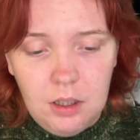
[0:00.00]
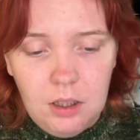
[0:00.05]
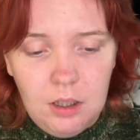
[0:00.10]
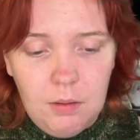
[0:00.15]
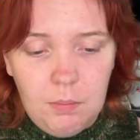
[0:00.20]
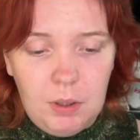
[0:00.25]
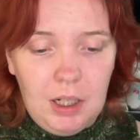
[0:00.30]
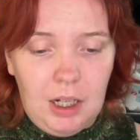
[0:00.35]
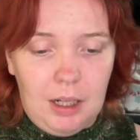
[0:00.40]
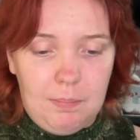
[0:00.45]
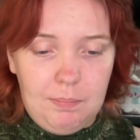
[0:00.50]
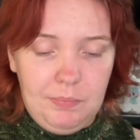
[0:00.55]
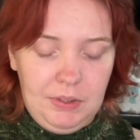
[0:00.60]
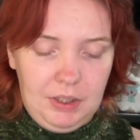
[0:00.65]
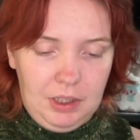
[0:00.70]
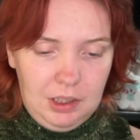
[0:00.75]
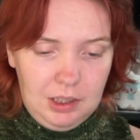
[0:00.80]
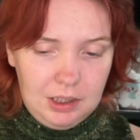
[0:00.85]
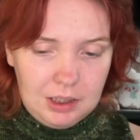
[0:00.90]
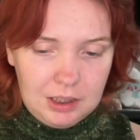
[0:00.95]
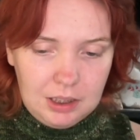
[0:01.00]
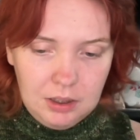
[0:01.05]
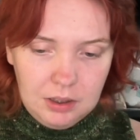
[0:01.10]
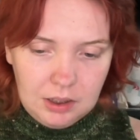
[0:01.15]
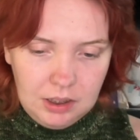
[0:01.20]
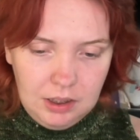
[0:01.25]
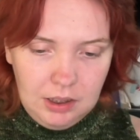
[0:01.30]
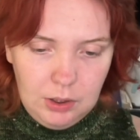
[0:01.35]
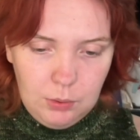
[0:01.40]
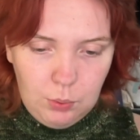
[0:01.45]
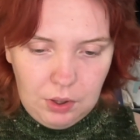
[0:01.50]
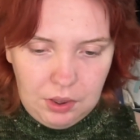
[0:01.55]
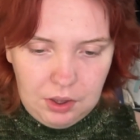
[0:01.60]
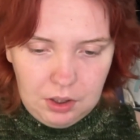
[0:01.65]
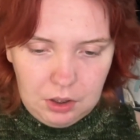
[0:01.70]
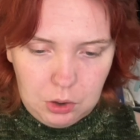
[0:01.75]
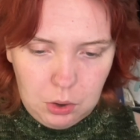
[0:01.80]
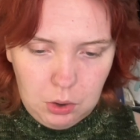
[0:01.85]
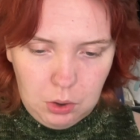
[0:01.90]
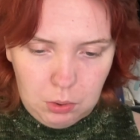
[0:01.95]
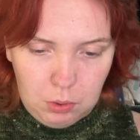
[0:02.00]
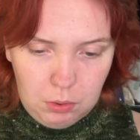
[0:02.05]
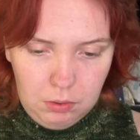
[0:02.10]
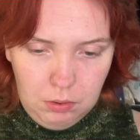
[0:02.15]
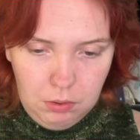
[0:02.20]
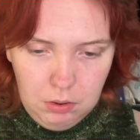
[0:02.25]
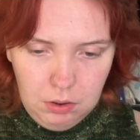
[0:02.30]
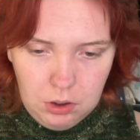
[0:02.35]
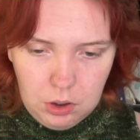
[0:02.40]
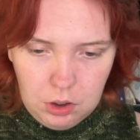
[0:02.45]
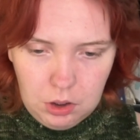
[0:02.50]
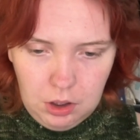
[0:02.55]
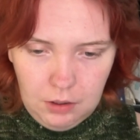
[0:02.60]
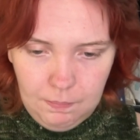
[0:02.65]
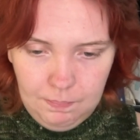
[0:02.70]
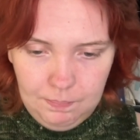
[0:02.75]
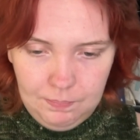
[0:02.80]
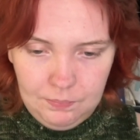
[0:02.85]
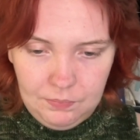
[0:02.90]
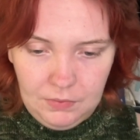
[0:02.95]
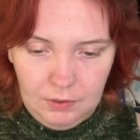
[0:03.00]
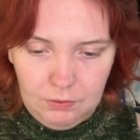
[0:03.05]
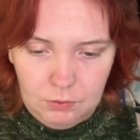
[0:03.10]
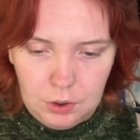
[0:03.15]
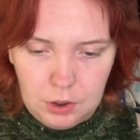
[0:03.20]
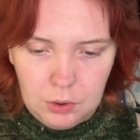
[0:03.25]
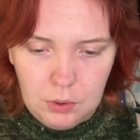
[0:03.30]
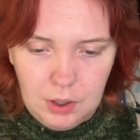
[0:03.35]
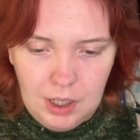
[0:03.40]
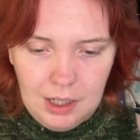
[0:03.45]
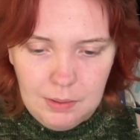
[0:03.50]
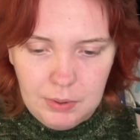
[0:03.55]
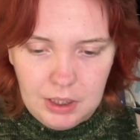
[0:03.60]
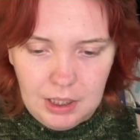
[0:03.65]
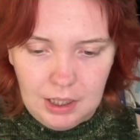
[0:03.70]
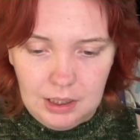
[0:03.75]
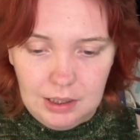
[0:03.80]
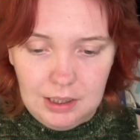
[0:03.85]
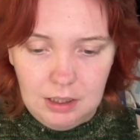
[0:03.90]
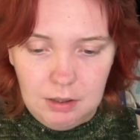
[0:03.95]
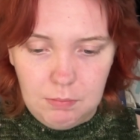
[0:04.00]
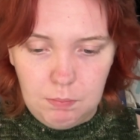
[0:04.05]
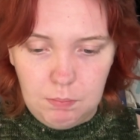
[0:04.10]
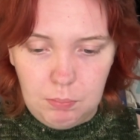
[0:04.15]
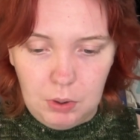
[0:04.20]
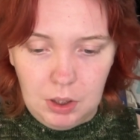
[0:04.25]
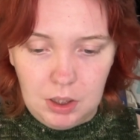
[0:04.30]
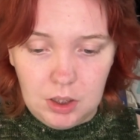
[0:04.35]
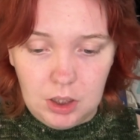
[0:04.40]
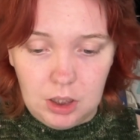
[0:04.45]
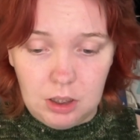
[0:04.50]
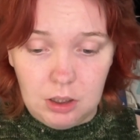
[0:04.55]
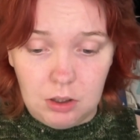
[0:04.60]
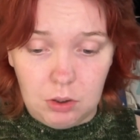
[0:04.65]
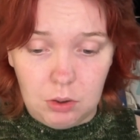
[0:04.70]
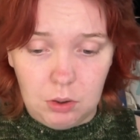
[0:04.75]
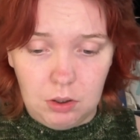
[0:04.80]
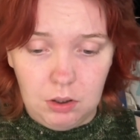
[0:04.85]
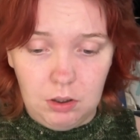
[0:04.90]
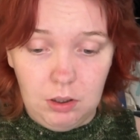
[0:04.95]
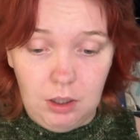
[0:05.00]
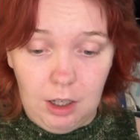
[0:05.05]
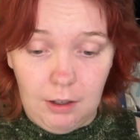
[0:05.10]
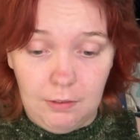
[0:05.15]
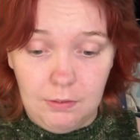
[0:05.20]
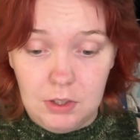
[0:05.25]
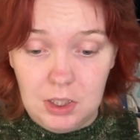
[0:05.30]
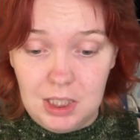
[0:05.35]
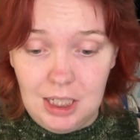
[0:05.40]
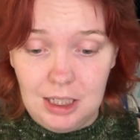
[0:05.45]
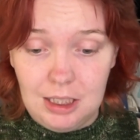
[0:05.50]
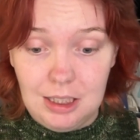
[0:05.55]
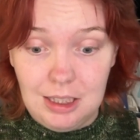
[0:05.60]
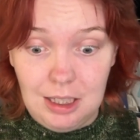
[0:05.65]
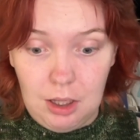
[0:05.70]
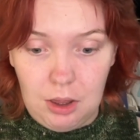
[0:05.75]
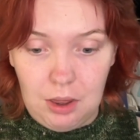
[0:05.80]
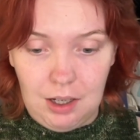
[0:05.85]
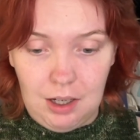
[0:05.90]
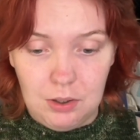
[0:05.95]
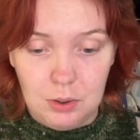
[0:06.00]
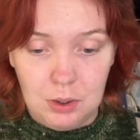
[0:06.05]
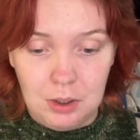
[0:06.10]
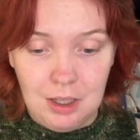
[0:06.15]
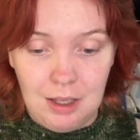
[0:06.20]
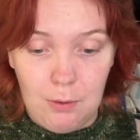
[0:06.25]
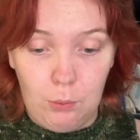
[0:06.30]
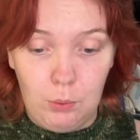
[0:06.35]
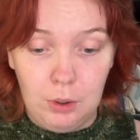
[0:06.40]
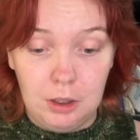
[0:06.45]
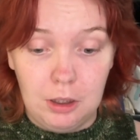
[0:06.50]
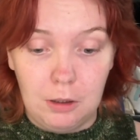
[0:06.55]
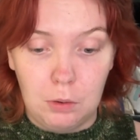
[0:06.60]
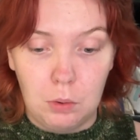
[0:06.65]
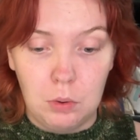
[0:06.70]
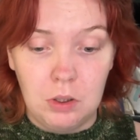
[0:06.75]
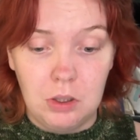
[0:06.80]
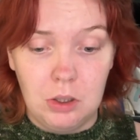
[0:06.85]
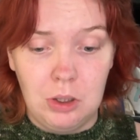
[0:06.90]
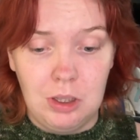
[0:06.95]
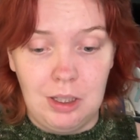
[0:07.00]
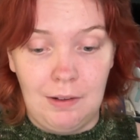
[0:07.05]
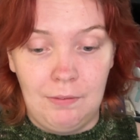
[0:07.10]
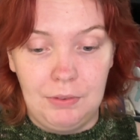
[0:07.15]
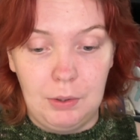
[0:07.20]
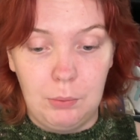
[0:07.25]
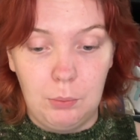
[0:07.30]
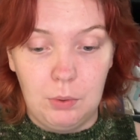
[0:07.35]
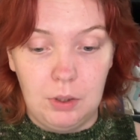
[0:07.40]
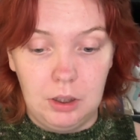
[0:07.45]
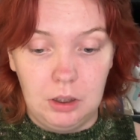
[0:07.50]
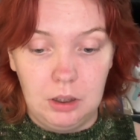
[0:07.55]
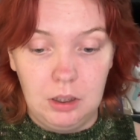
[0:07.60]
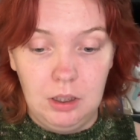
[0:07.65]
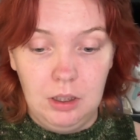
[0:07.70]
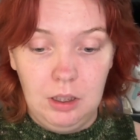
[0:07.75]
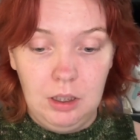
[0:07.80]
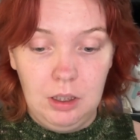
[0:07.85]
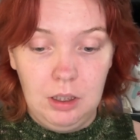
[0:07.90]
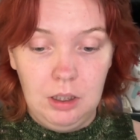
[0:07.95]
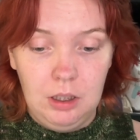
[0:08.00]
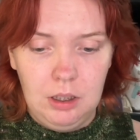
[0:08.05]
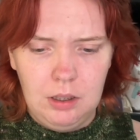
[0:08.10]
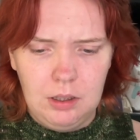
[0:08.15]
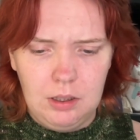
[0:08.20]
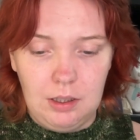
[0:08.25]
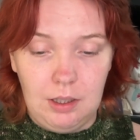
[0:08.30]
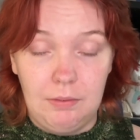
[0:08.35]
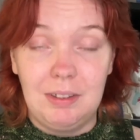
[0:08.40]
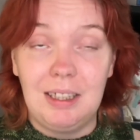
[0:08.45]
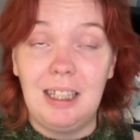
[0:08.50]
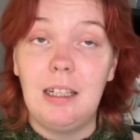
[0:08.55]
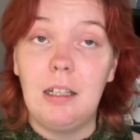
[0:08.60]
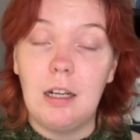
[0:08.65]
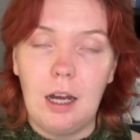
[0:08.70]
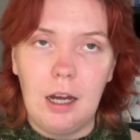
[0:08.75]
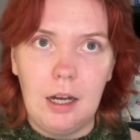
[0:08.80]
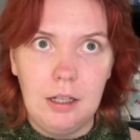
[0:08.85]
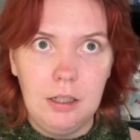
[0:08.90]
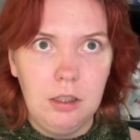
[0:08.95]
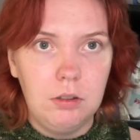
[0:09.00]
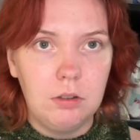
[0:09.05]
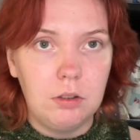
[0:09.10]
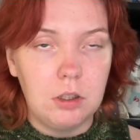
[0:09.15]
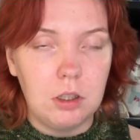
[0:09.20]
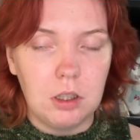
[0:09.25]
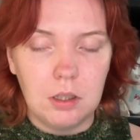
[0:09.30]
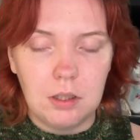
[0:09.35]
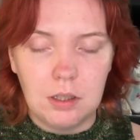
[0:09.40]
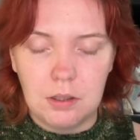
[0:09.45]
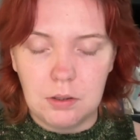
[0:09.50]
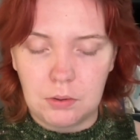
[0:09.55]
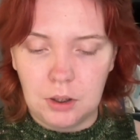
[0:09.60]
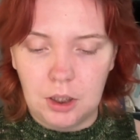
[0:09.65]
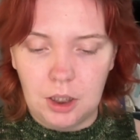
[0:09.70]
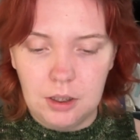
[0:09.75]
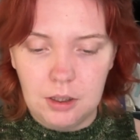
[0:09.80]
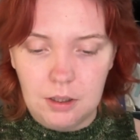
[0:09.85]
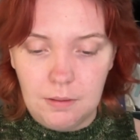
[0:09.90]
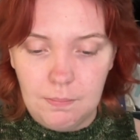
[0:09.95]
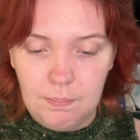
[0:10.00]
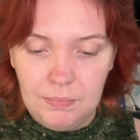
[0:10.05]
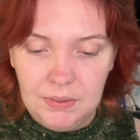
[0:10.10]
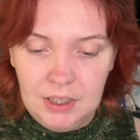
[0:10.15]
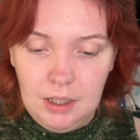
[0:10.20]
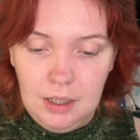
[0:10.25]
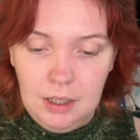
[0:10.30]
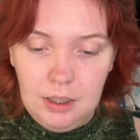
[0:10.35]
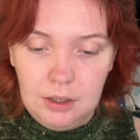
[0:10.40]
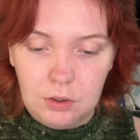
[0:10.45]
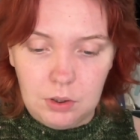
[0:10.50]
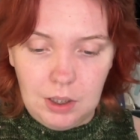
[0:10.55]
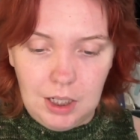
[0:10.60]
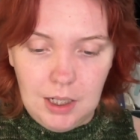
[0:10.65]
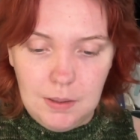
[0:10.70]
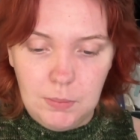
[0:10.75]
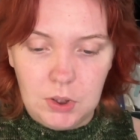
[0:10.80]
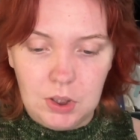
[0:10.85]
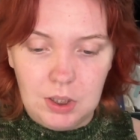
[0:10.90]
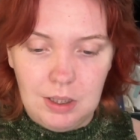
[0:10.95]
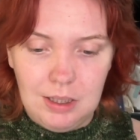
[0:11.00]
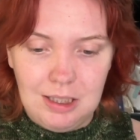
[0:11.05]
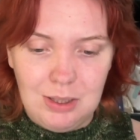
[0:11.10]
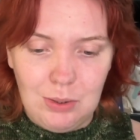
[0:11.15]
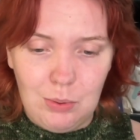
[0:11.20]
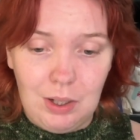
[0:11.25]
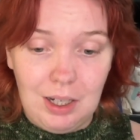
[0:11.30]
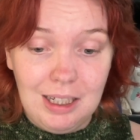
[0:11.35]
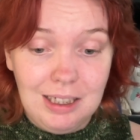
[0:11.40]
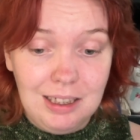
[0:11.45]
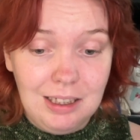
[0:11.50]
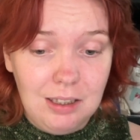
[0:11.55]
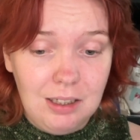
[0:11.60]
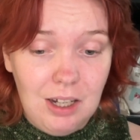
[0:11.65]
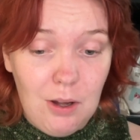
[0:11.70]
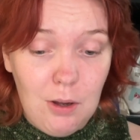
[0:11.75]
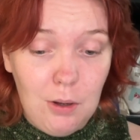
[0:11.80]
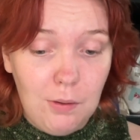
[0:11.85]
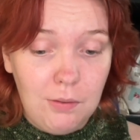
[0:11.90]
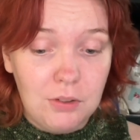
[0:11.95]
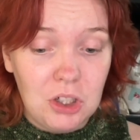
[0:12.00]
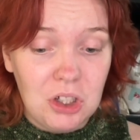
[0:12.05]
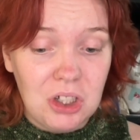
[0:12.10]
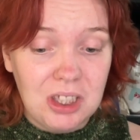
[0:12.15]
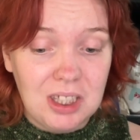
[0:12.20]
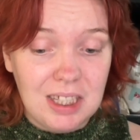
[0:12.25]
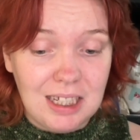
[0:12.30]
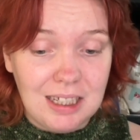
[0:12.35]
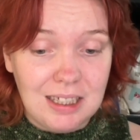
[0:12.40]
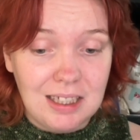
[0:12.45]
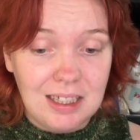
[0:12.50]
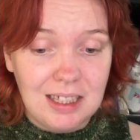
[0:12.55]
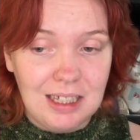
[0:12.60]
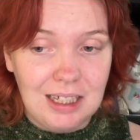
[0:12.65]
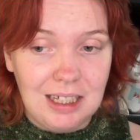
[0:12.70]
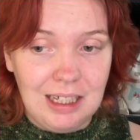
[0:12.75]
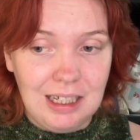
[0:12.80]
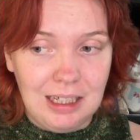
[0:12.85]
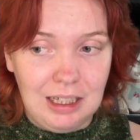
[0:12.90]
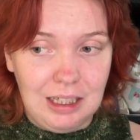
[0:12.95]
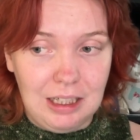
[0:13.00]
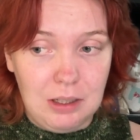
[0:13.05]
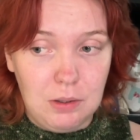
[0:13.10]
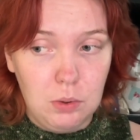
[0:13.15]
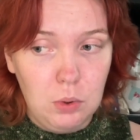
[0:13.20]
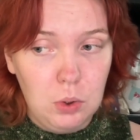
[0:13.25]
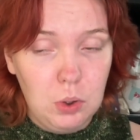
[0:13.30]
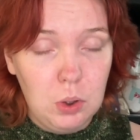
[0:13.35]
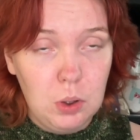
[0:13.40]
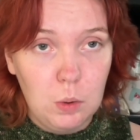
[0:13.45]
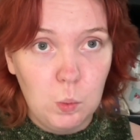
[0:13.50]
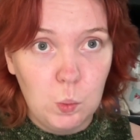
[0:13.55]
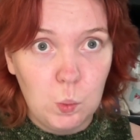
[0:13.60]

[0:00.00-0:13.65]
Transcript: But yeah, let's continue with the totals. For grams, I did bring in a total of 6,171.79, Jesus Christ, grams, so a little over 6 kilos.